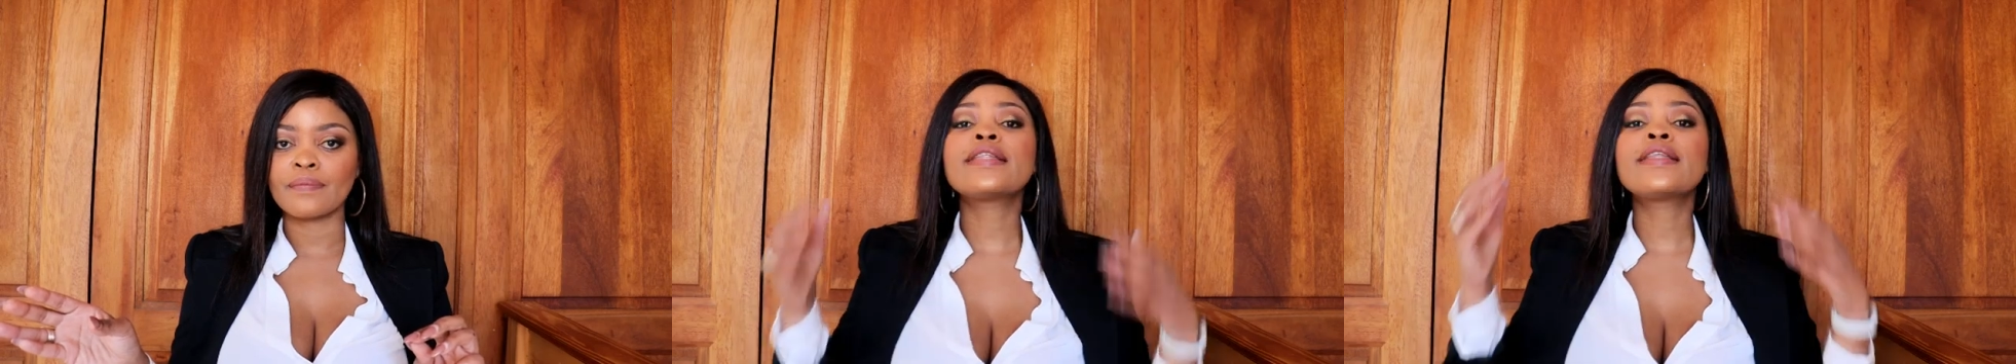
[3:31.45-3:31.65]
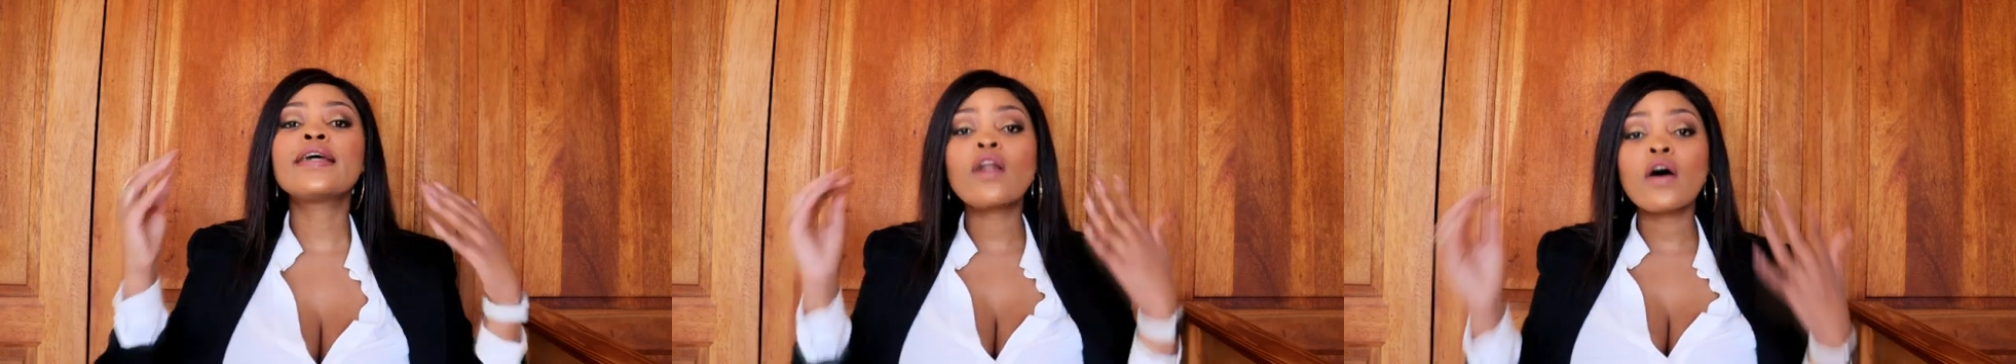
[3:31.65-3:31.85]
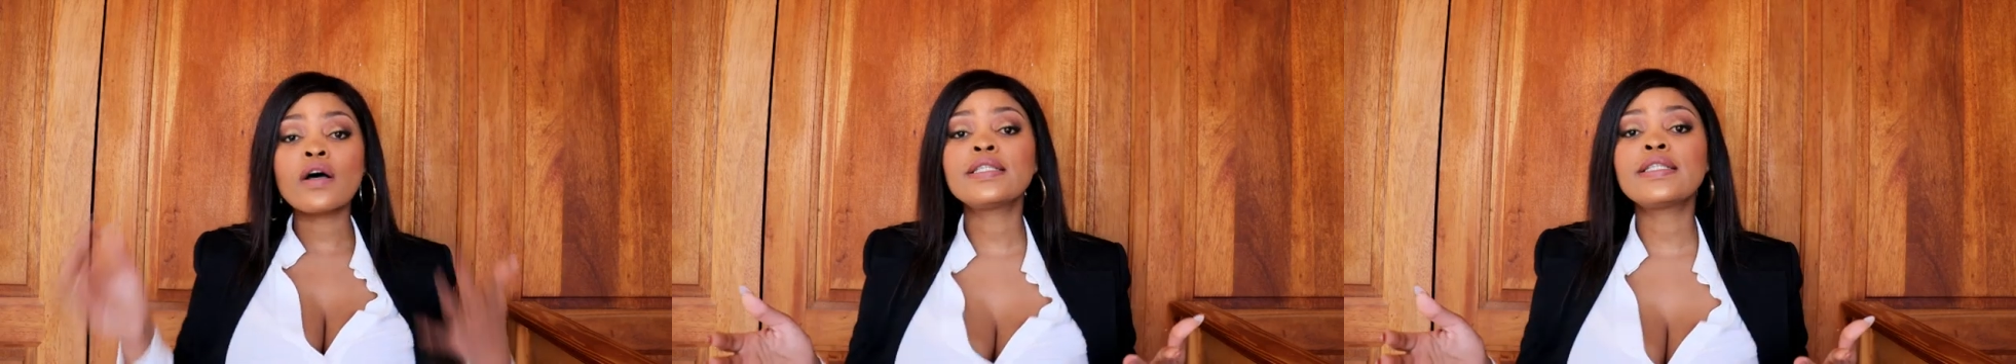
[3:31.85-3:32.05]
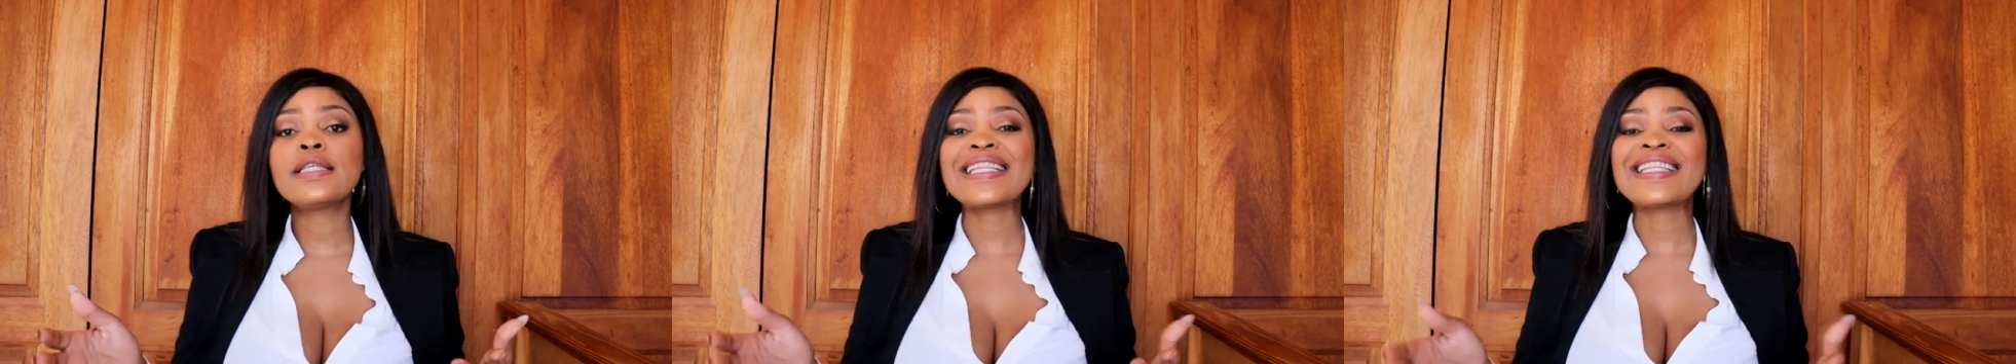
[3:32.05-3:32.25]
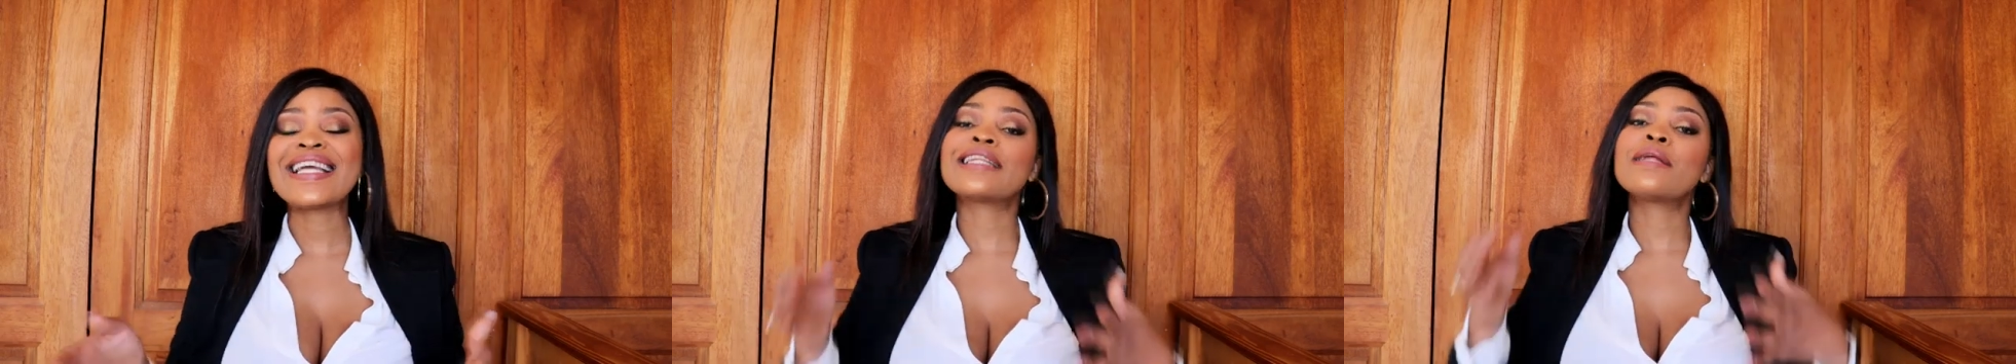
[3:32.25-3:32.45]
The last
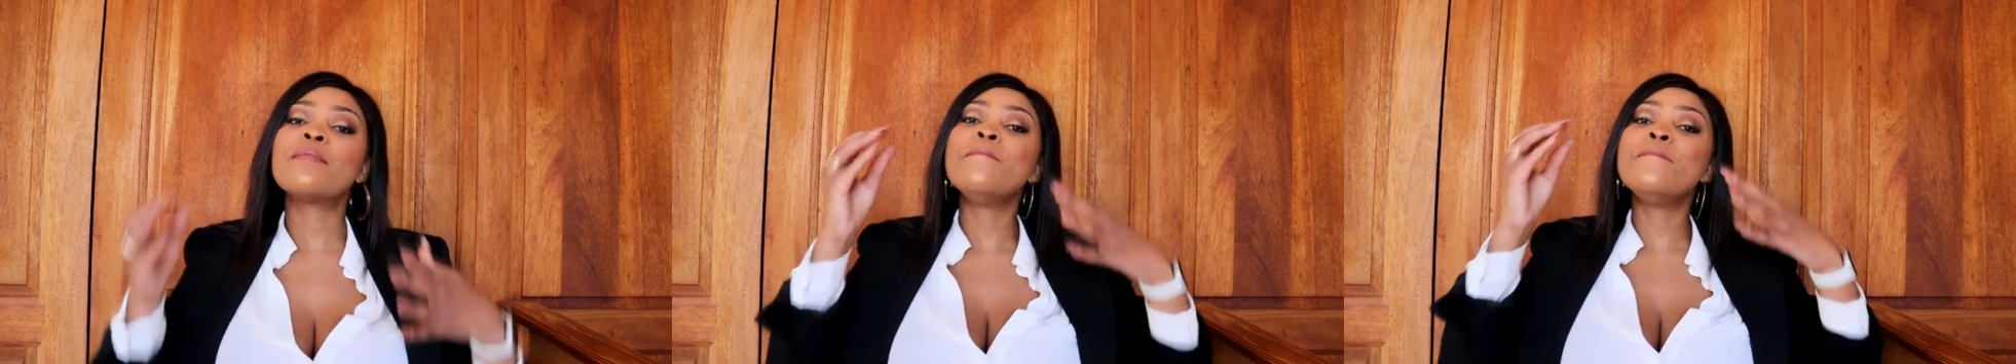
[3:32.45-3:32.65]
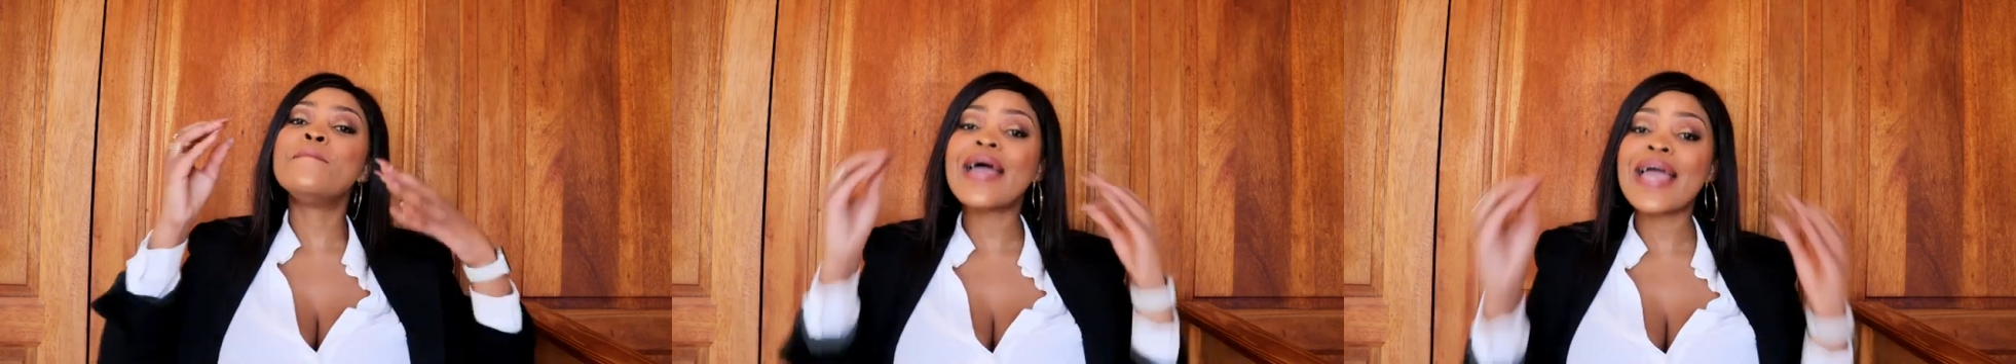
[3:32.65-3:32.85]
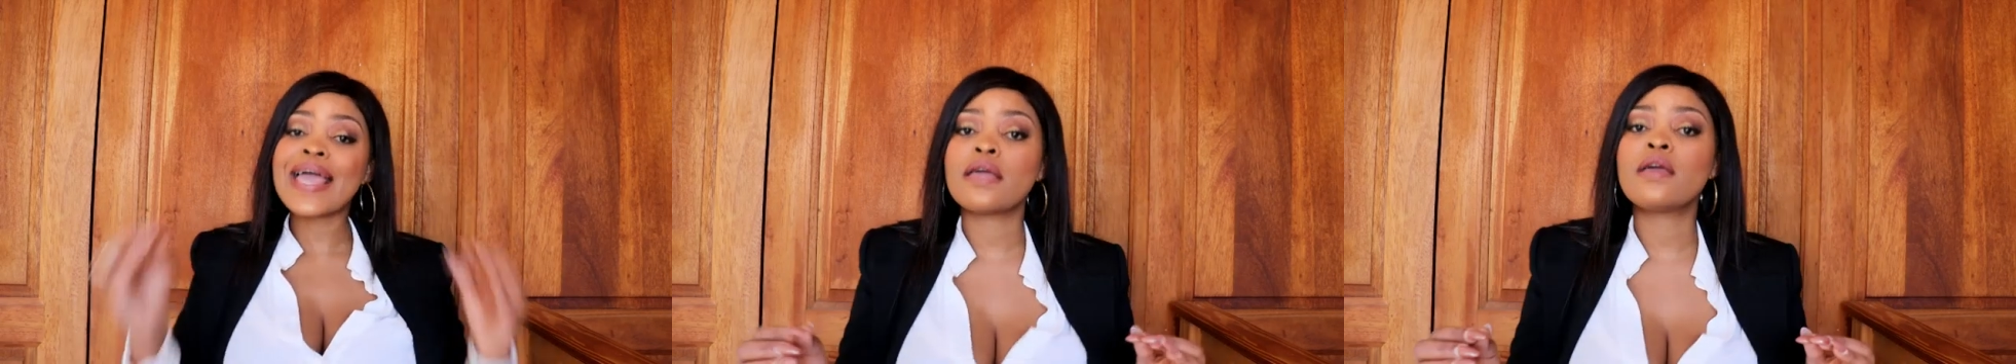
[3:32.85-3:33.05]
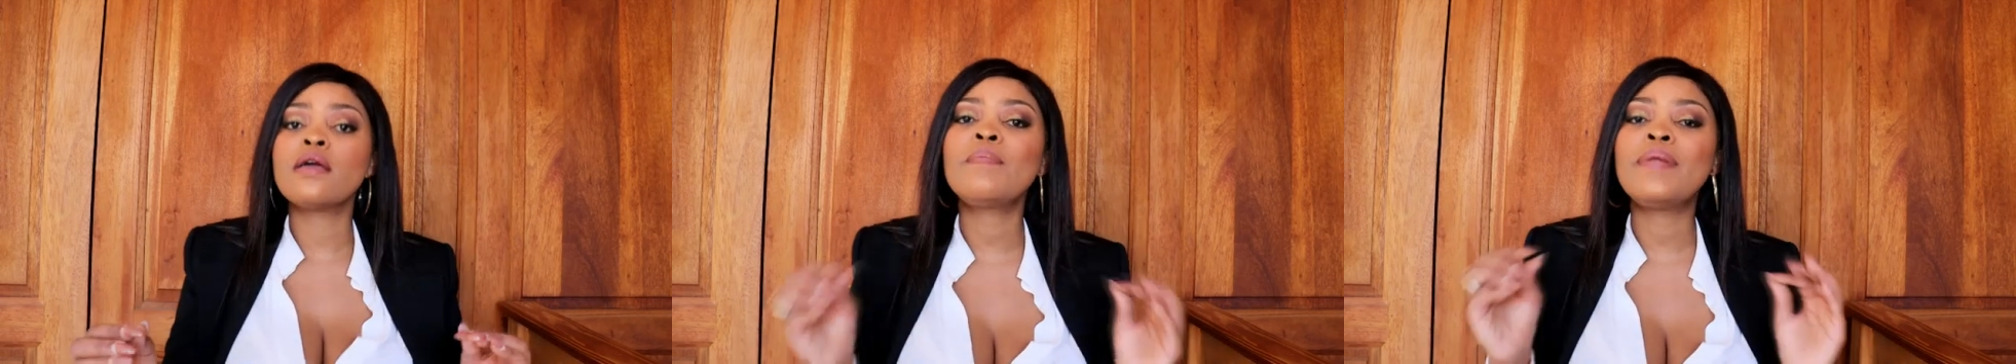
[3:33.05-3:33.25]
thing that may